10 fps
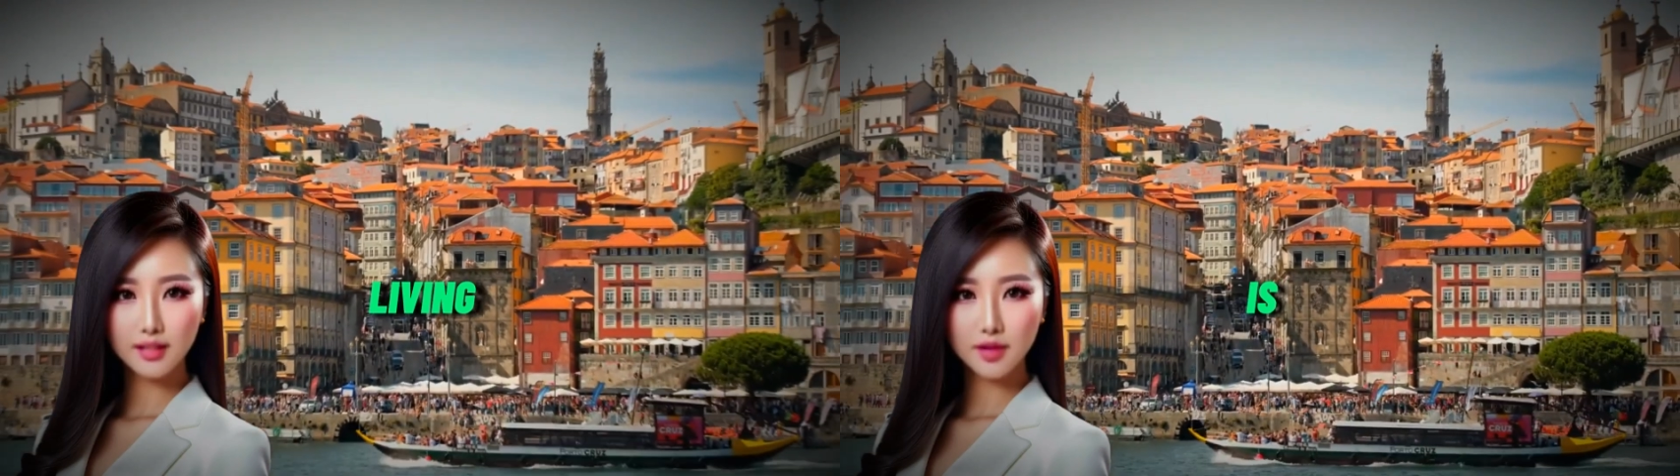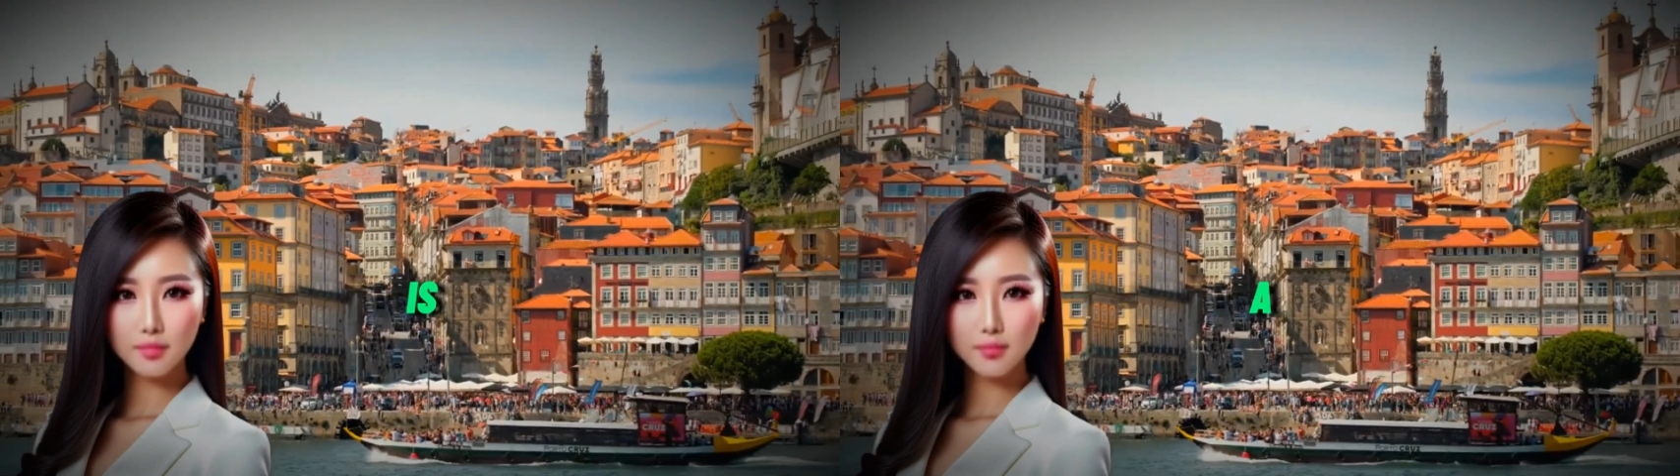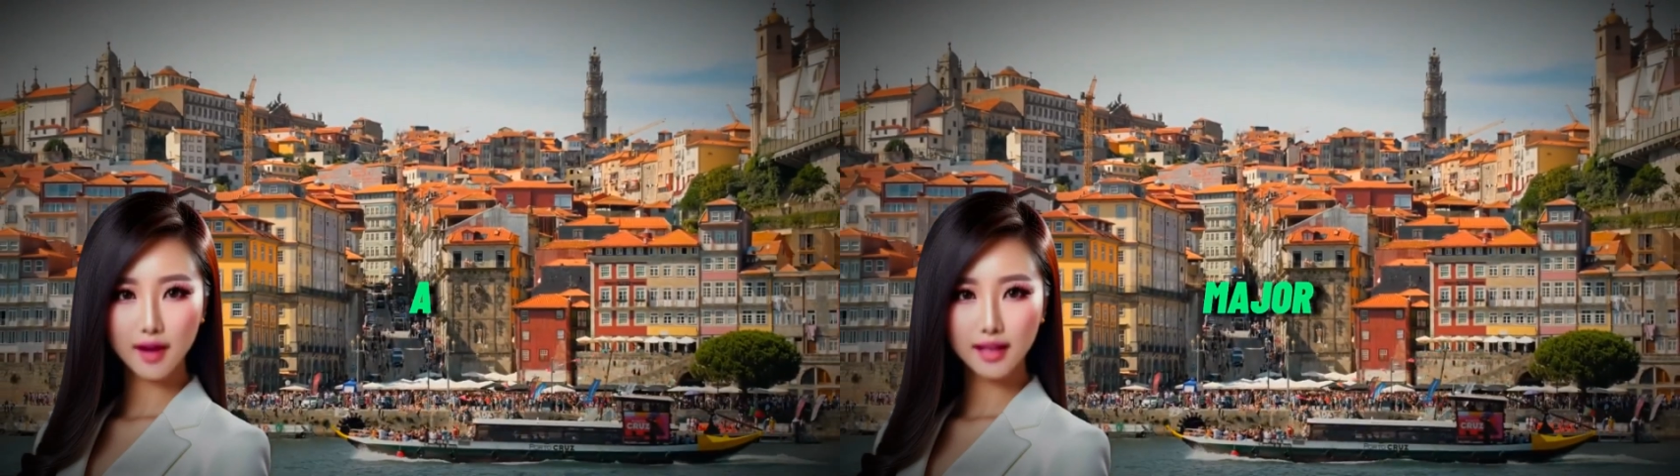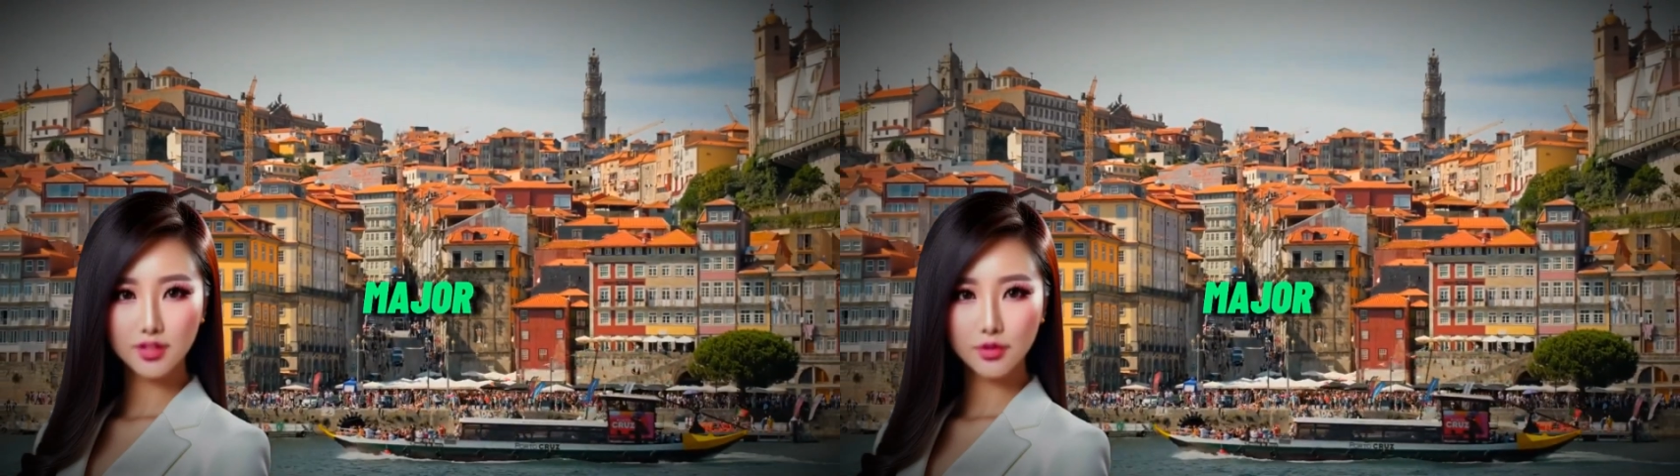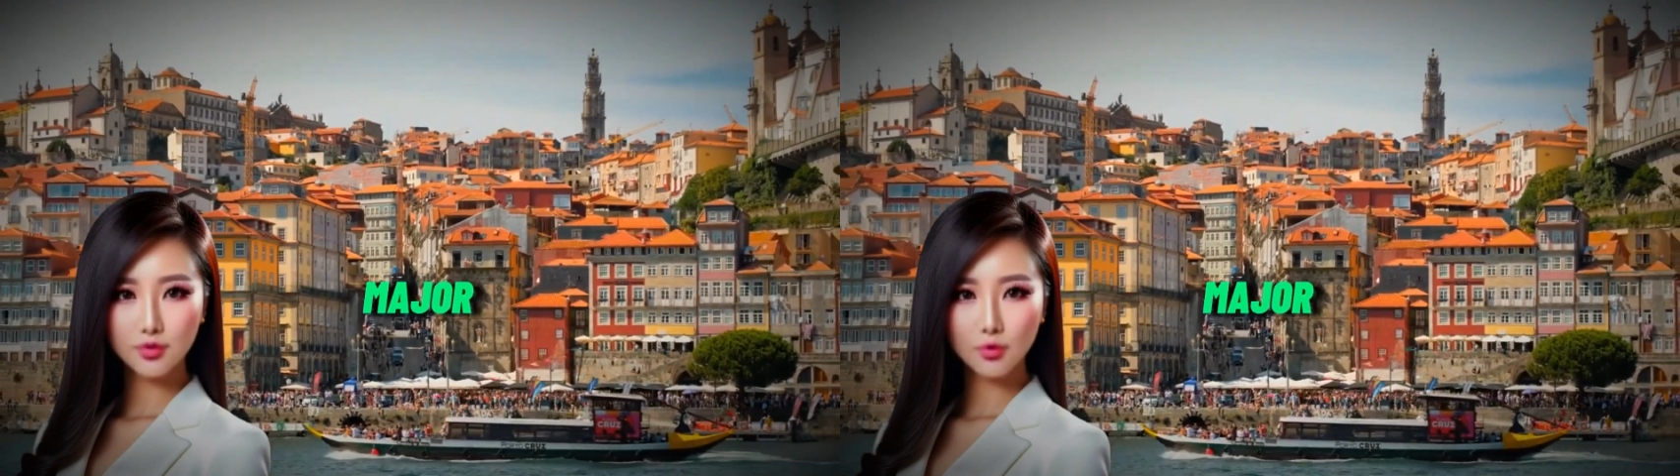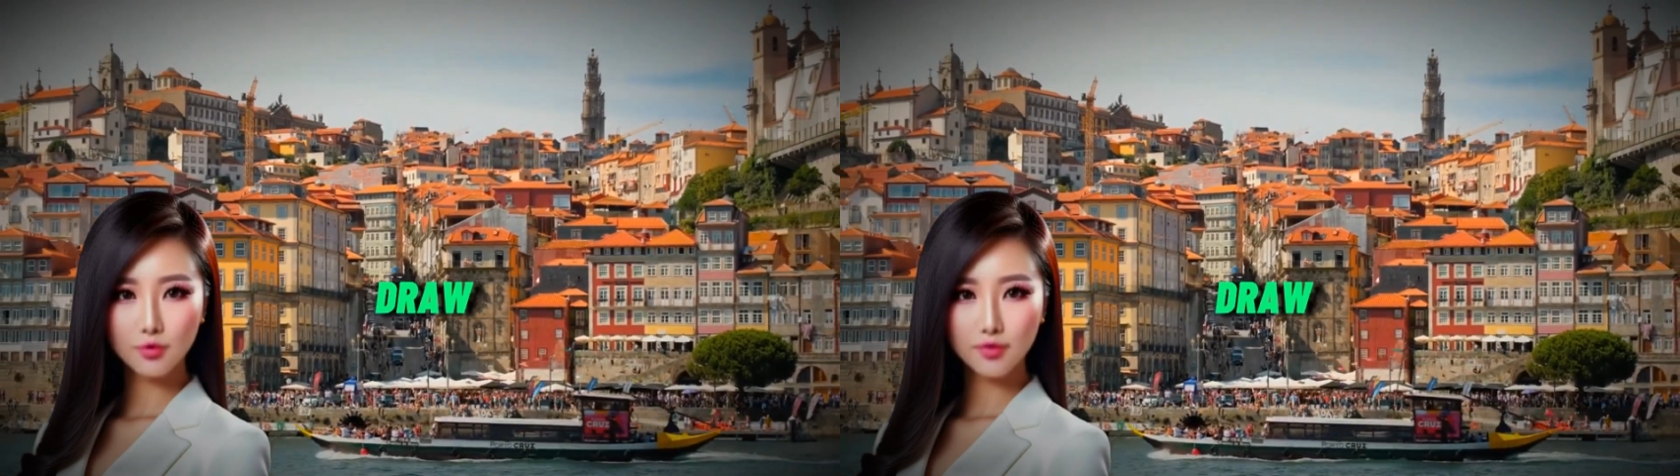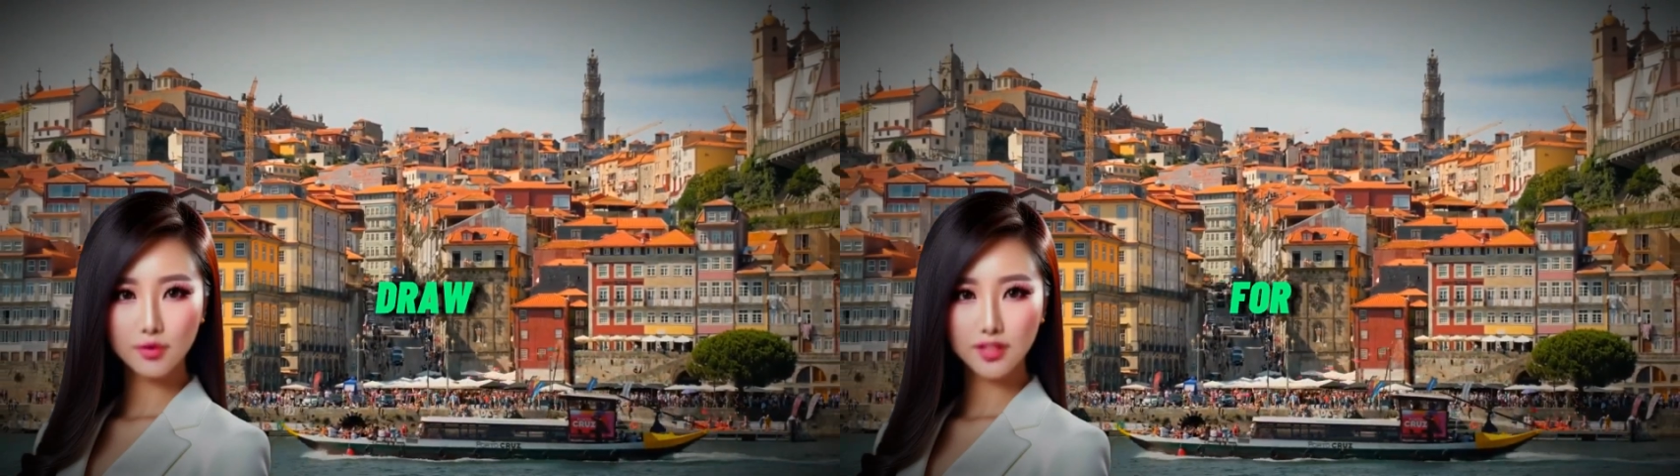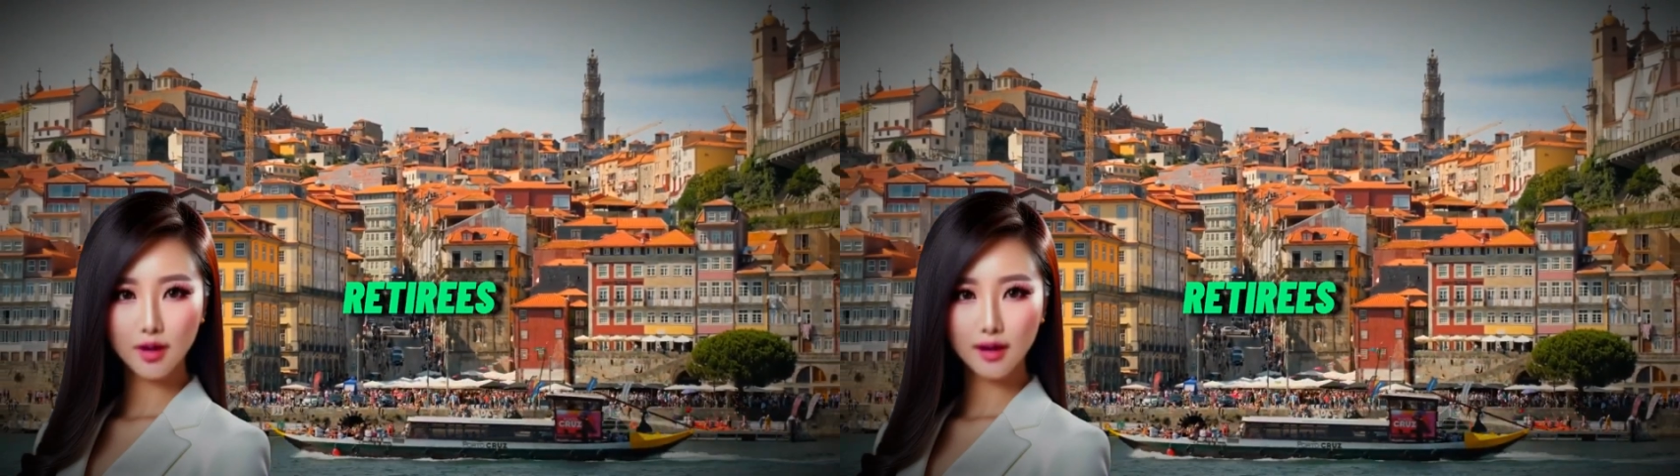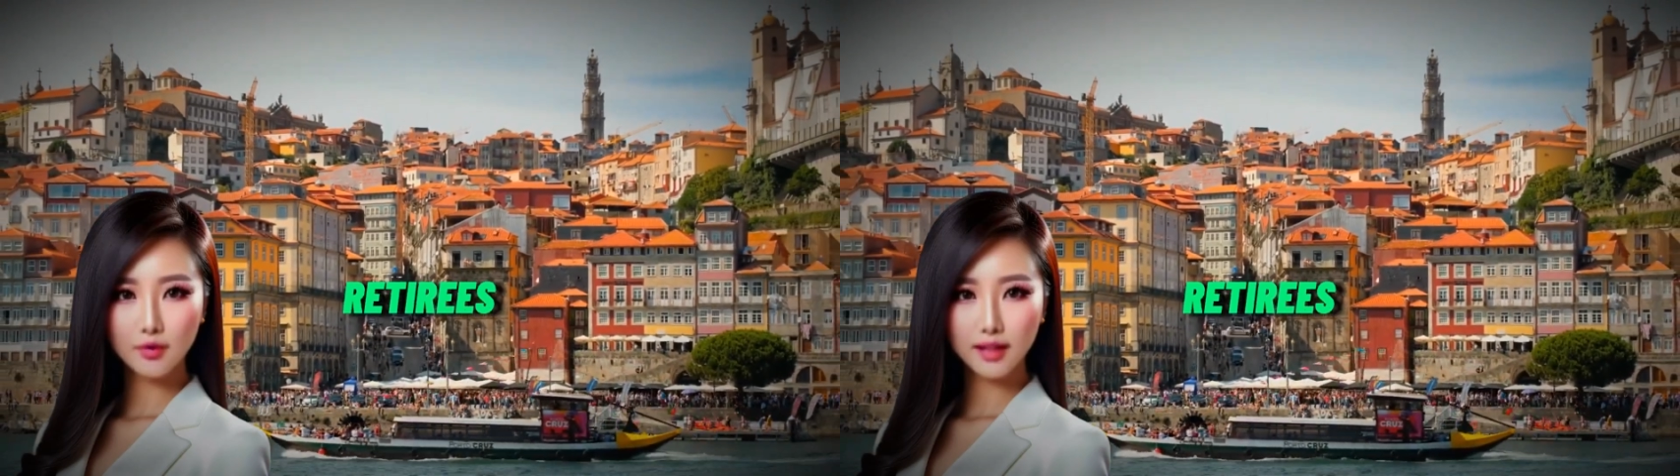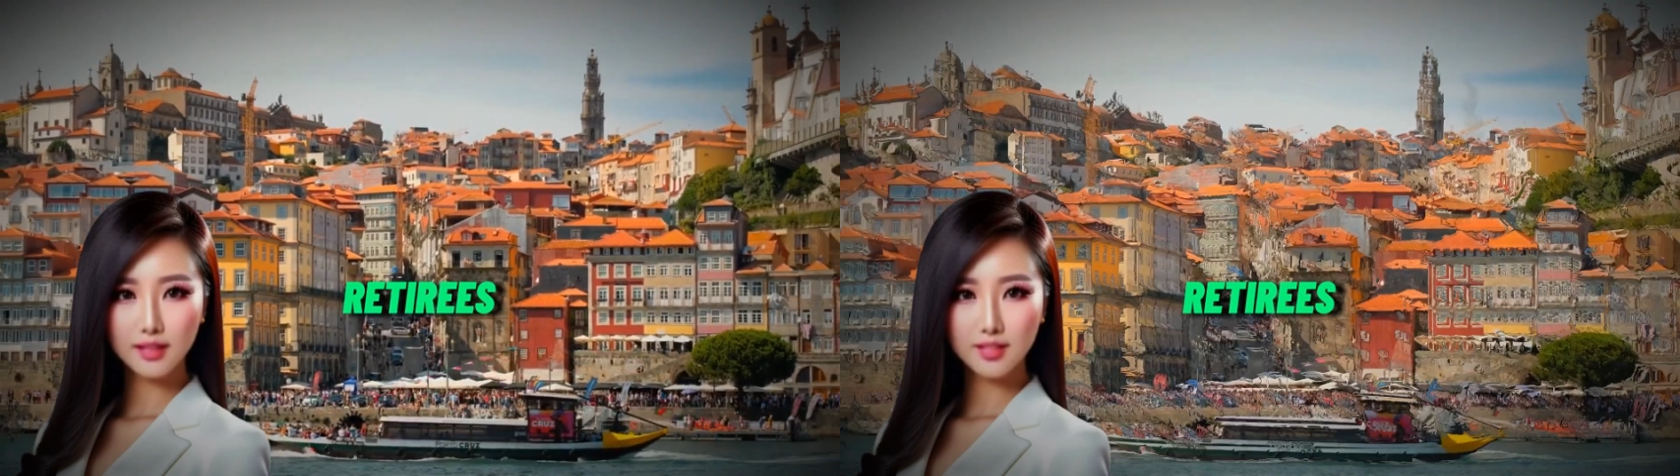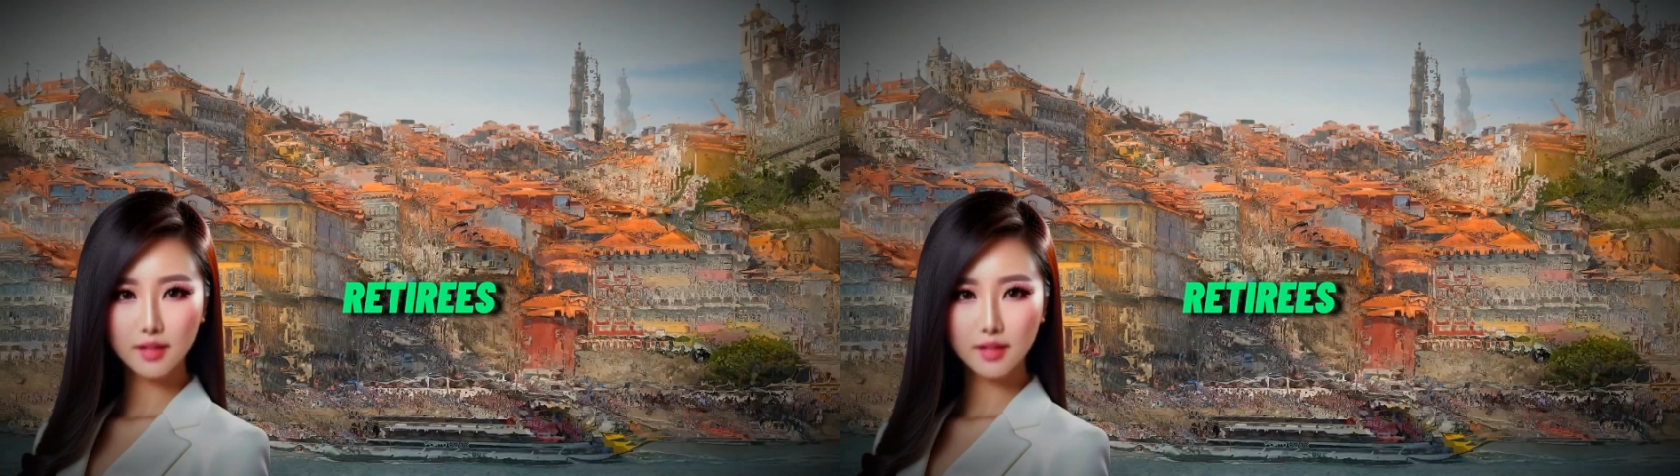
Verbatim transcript: is a major draw for retirees.